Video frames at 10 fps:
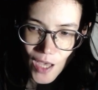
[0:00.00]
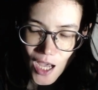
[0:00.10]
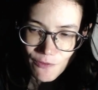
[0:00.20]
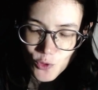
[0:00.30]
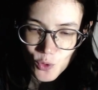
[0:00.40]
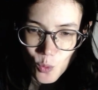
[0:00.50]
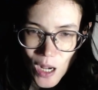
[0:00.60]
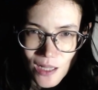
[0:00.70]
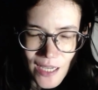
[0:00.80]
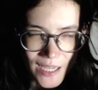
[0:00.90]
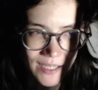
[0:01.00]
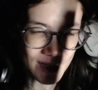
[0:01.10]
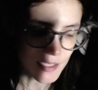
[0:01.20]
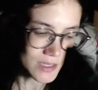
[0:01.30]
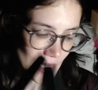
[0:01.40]
after a while, like I
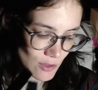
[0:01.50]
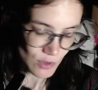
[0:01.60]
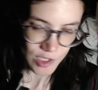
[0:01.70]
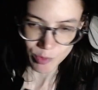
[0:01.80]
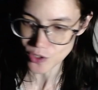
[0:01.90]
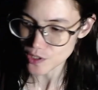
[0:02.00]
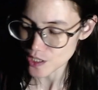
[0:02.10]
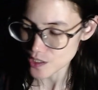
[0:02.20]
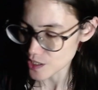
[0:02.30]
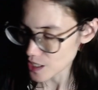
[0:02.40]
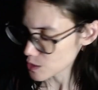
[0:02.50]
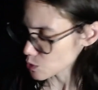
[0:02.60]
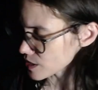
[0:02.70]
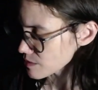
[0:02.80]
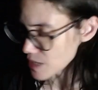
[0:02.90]
get a delayed response these days
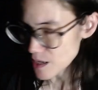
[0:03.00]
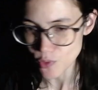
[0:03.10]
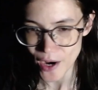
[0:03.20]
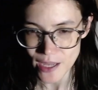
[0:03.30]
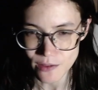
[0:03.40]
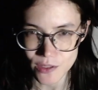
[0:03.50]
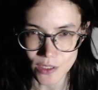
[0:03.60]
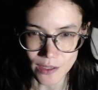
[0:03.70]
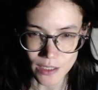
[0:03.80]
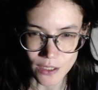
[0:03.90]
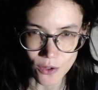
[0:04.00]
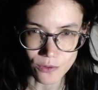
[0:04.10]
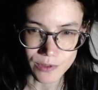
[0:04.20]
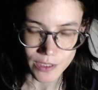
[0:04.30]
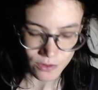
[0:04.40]
where then my brain suddenly goes